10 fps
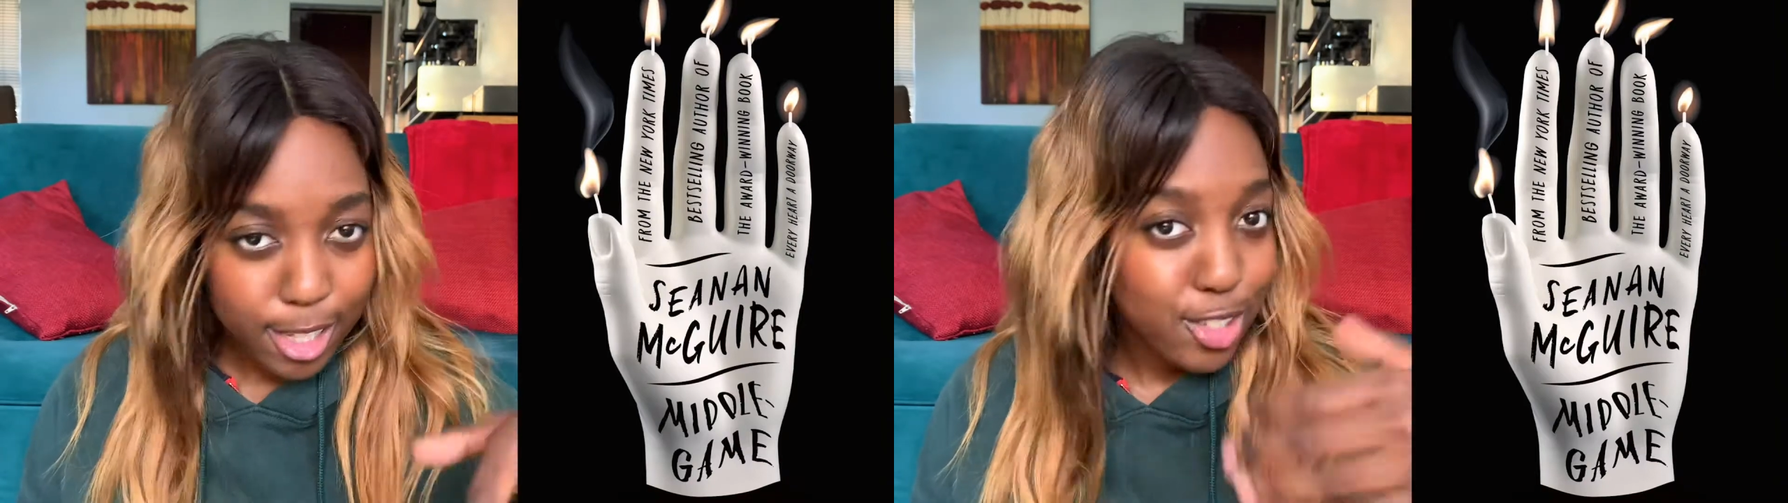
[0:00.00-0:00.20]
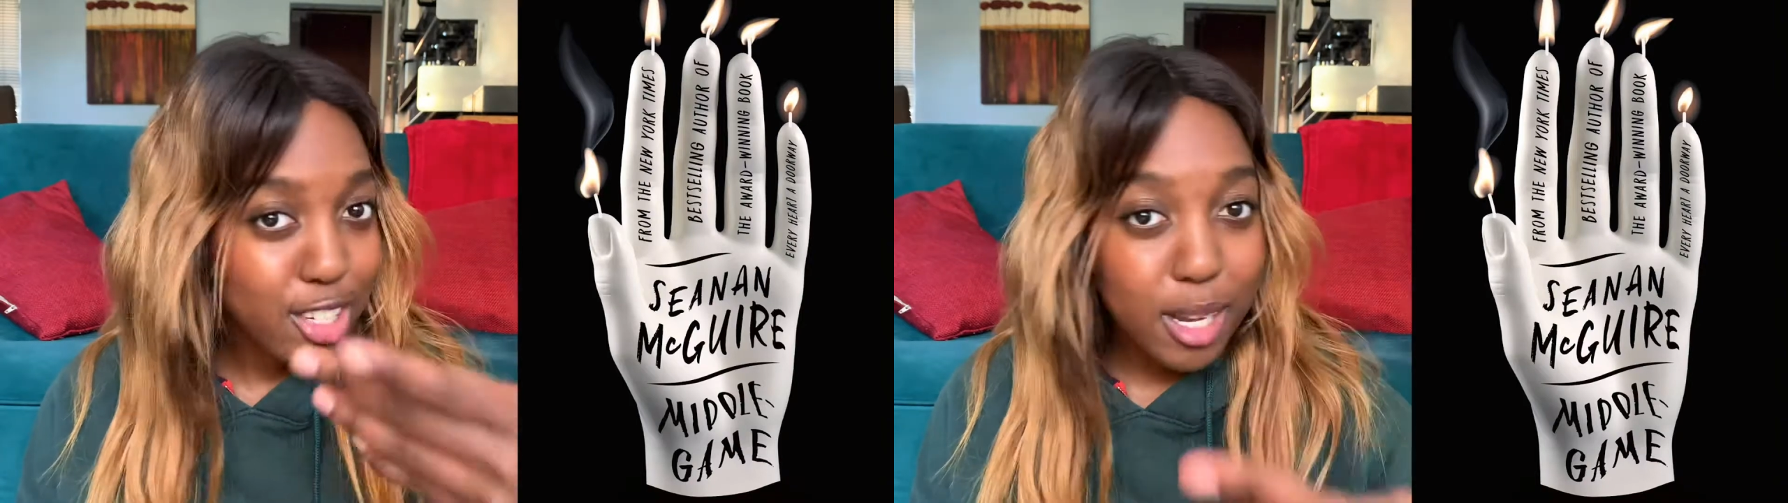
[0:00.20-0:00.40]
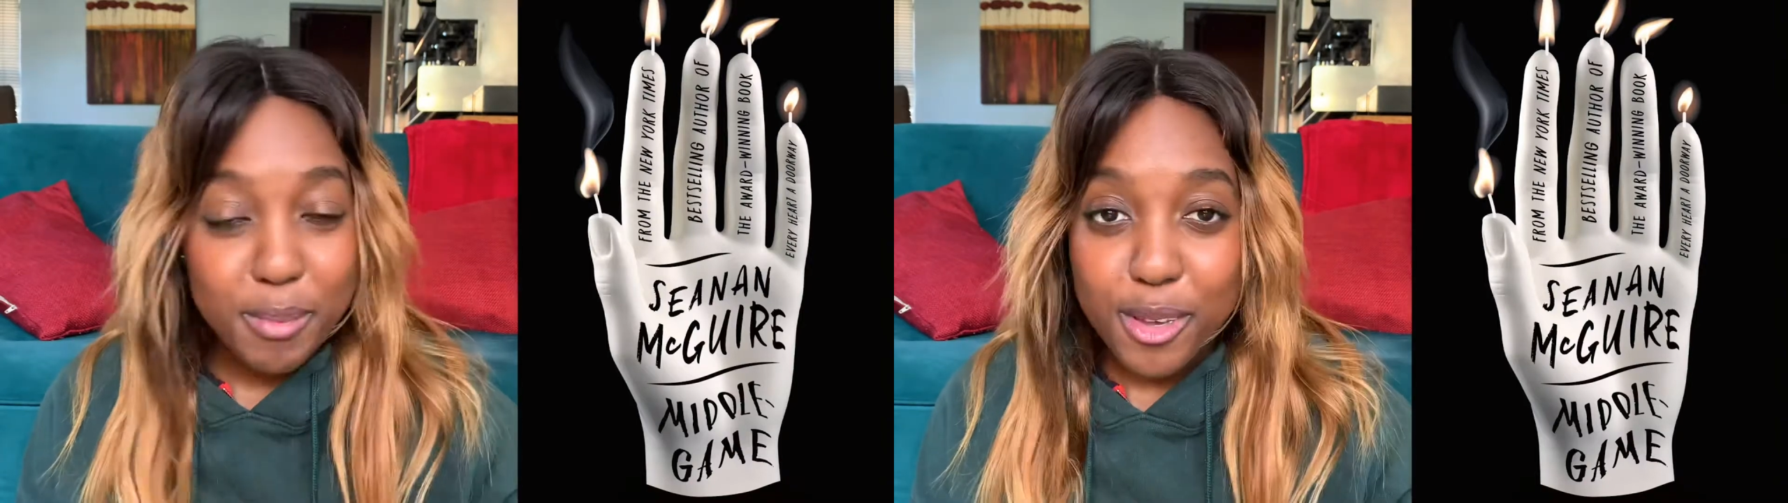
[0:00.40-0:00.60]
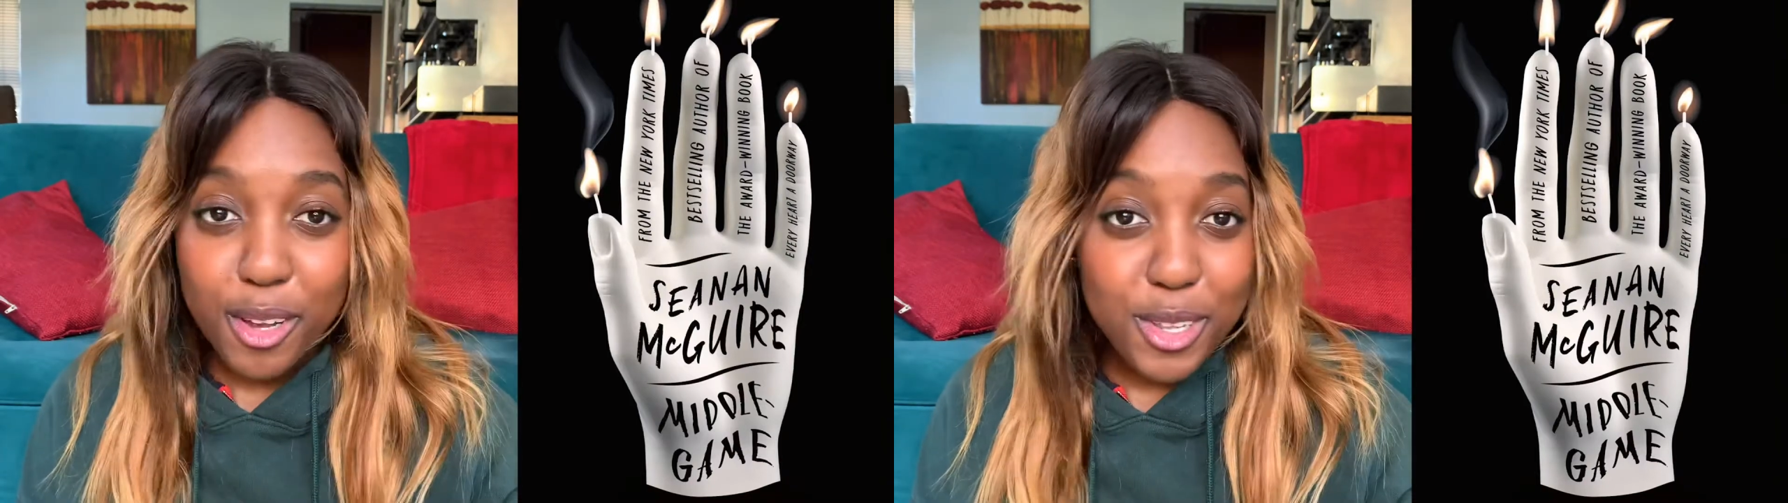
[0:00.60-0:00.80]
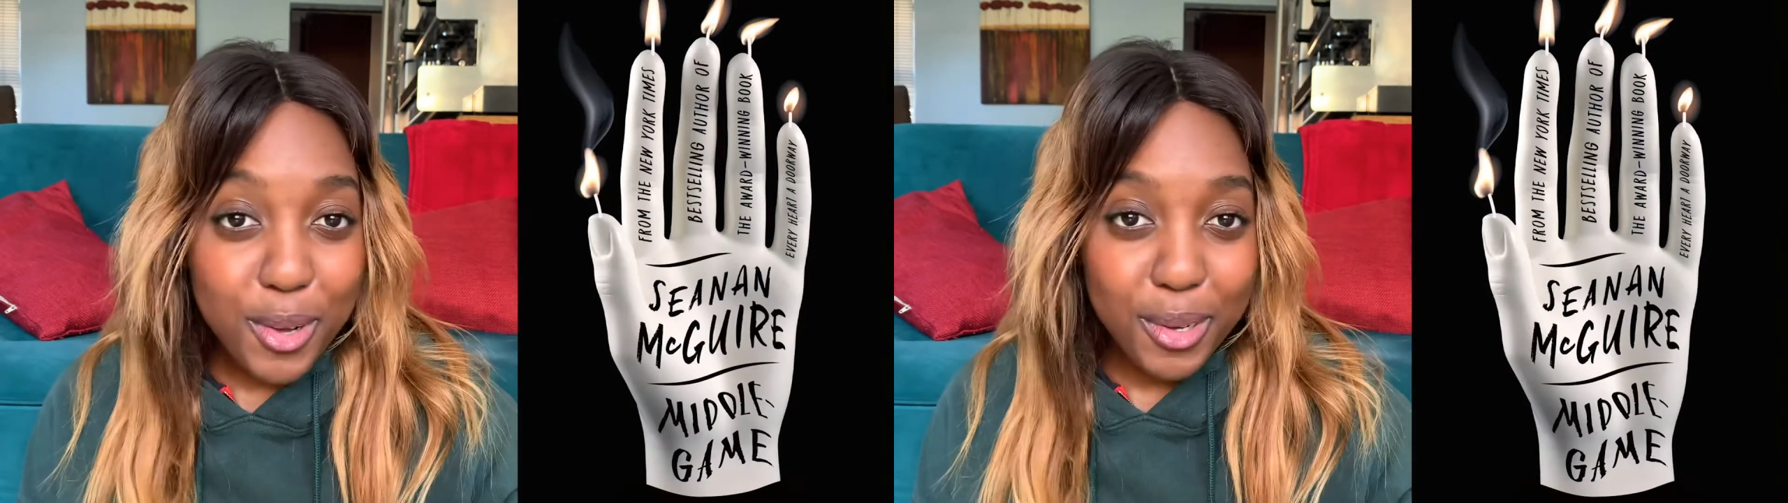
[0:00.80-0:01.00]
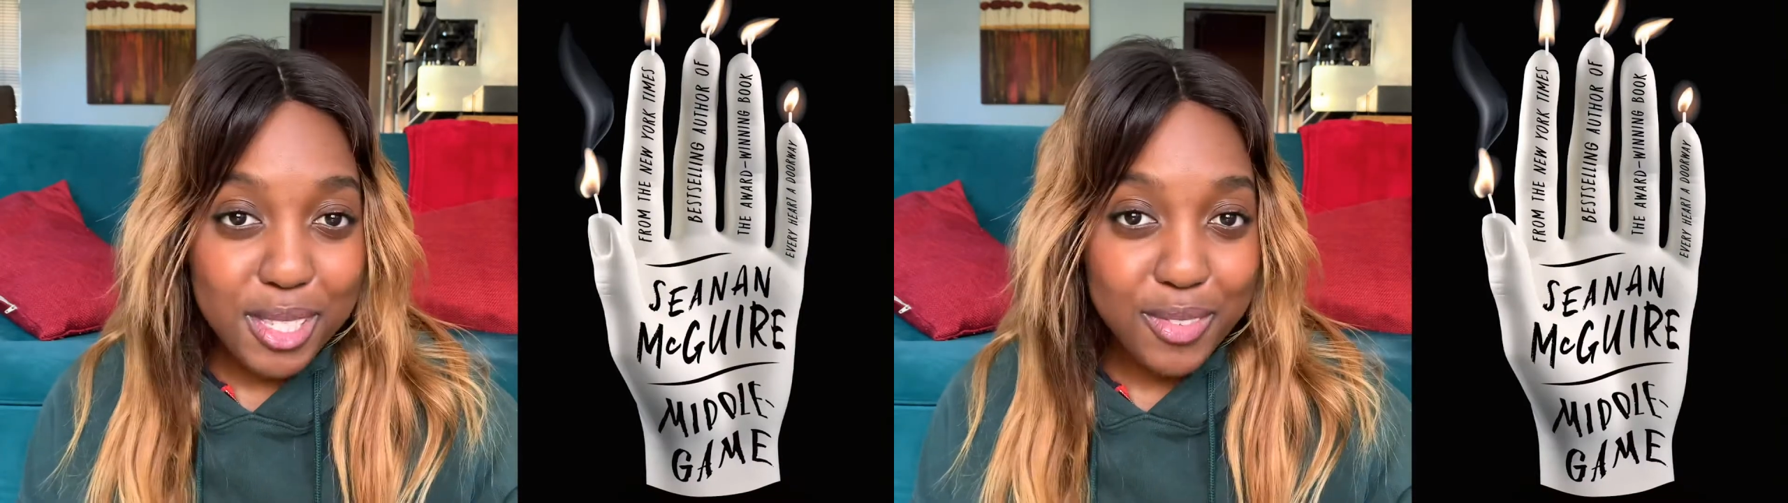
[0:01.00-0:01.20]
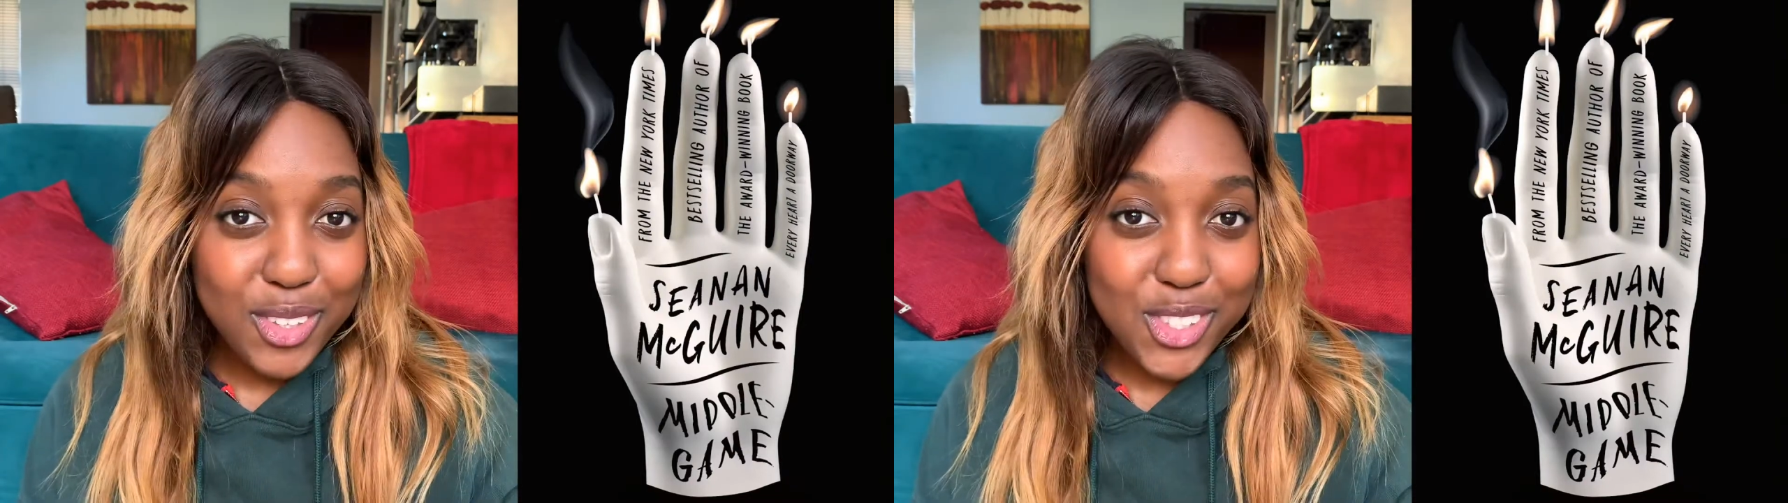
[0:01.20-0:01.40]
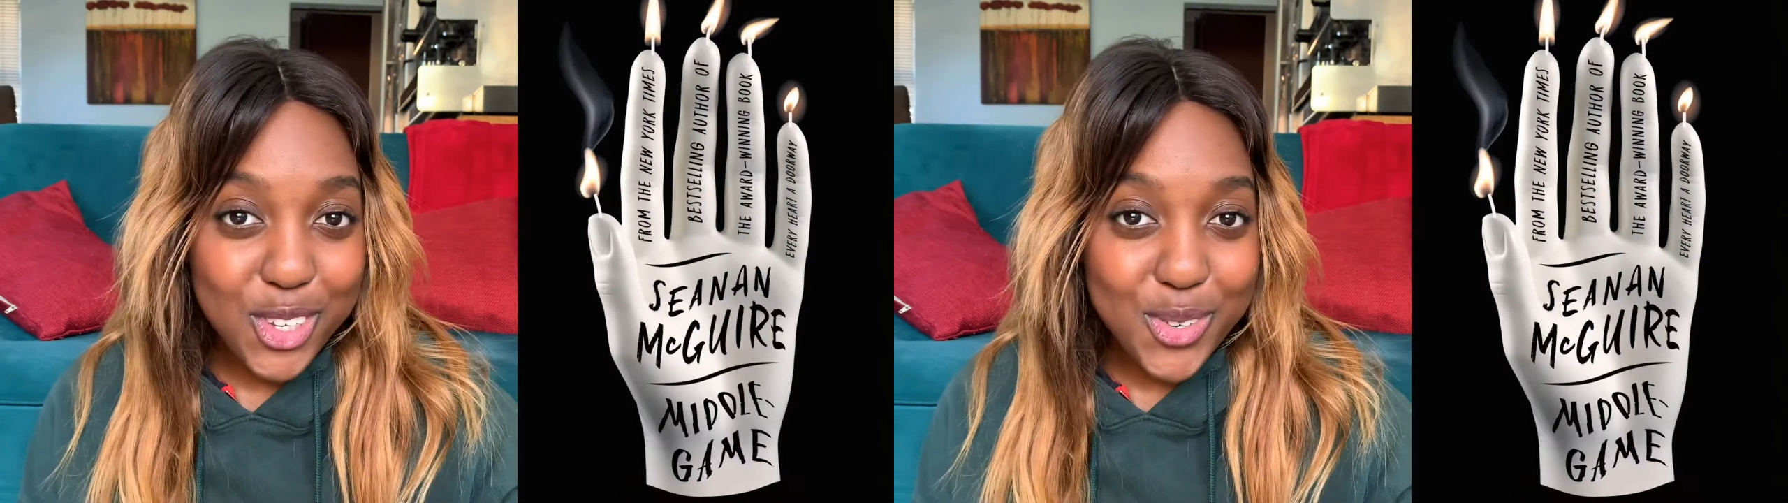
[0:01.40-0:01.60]
shall be on yours if
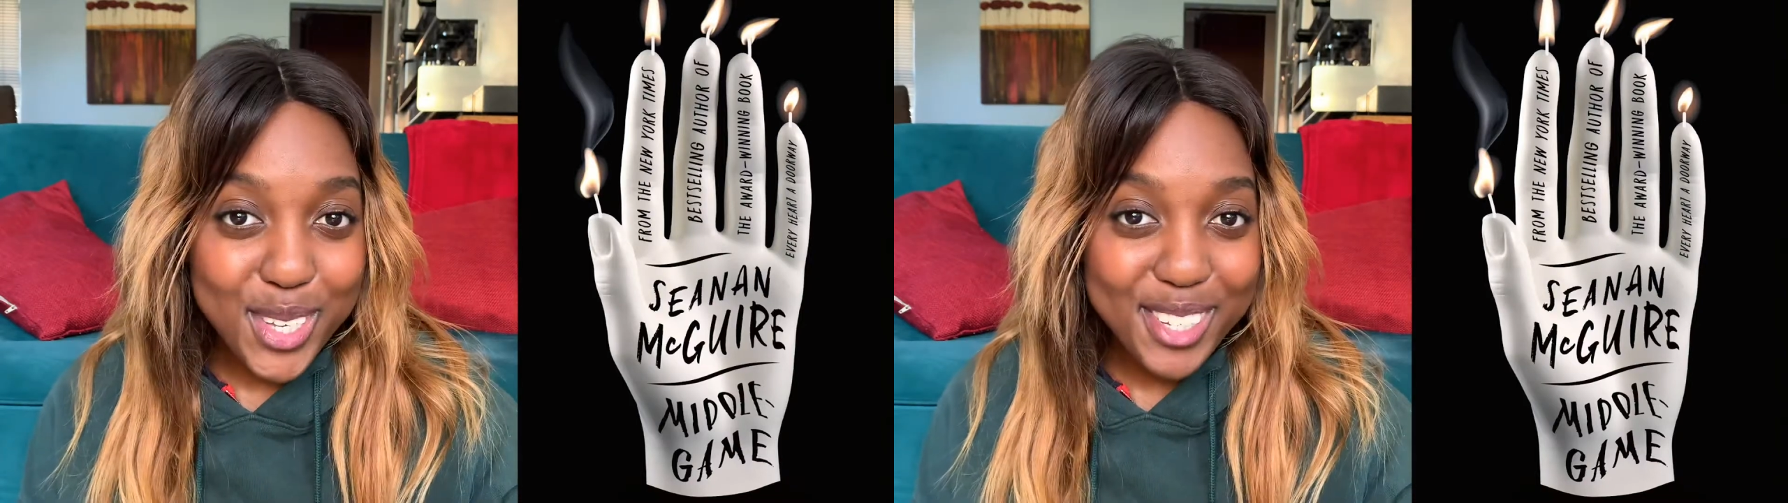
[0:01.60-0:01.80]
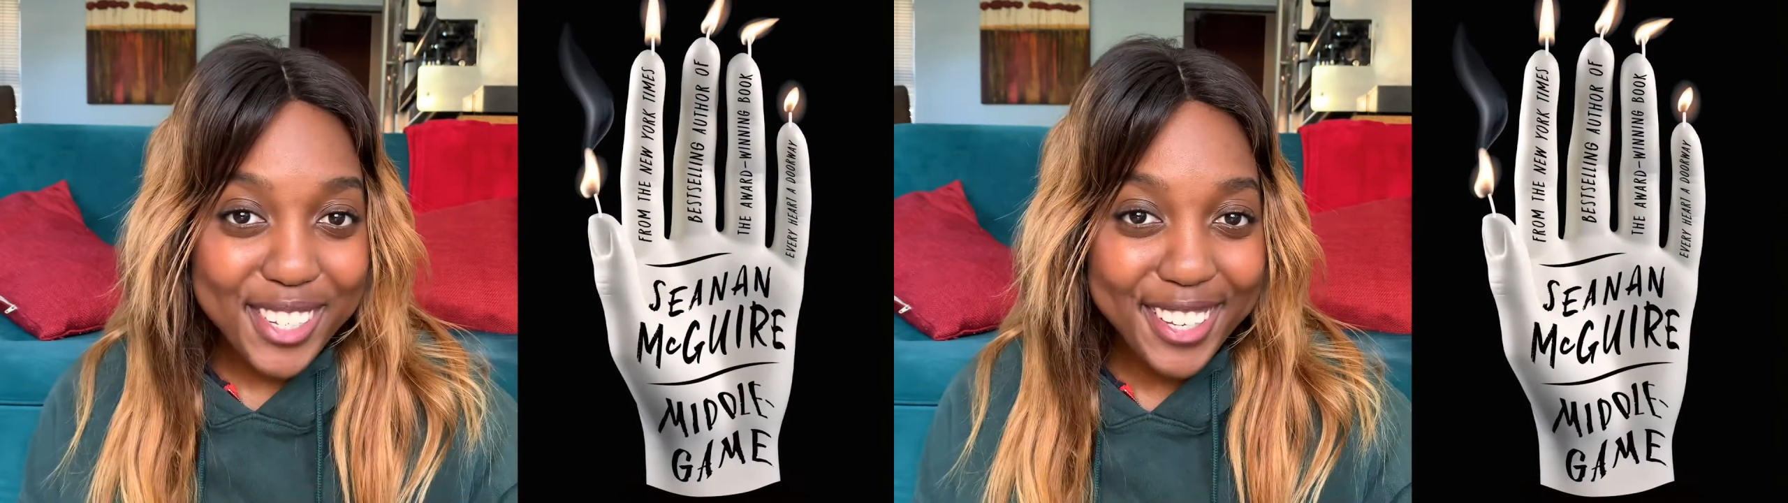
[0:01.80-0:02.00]
you so wish.